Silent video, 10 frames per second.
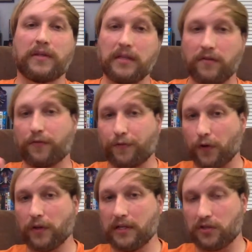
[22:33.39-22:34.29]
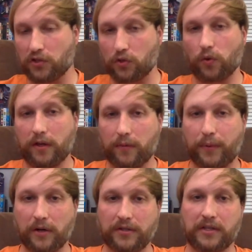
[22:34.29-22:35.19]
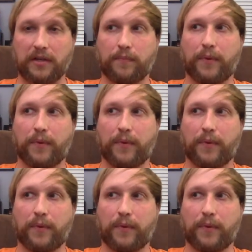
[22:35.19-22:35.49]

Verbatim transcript: It didn't fully destroy the person,